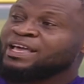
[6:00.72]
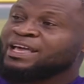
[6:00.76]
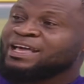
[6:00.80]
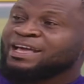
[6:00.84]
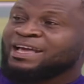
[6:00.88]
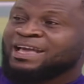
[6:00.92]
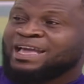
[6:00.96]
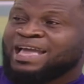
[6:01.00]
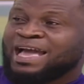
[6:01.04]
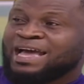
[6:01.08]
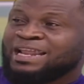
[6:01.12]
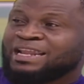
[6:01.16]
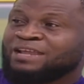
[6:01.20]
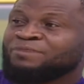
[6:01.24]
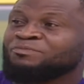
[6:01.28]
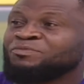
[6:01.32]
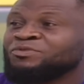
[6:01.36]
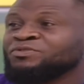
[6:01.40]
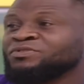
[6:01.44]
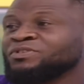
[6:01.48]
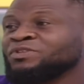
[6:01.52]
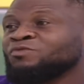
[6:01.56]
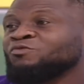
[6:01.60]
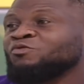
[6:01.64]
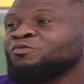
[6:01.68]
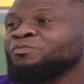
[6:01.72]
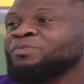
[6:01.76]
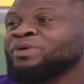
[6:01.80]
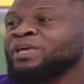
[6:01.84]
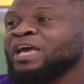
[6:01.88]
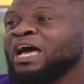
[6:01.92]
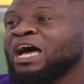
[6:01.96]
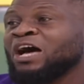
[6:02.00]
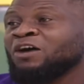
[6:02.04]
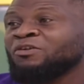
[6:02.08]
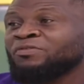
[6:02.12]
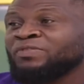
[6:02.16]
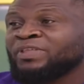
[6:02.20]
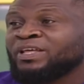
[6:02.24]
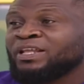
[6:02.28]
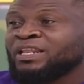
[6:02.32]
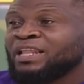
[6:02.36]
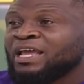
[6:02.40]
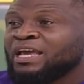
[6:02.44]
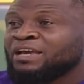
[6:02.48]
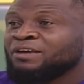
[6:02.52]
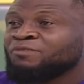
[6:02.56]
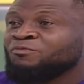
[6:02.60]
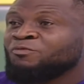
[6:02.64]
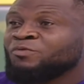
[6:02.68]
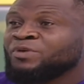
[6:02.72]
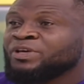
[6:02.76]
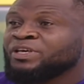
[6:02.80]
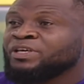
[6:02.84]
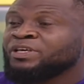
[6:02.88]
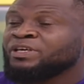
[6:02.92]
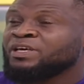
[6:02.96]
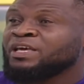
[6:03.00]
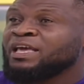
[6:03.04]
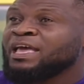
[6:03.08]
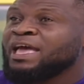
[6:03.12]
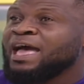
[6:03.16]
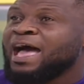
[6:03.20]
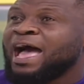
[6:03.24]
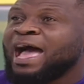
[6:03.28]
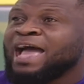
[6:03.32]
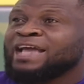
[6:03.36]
Ghana music will be out there like mm. we. I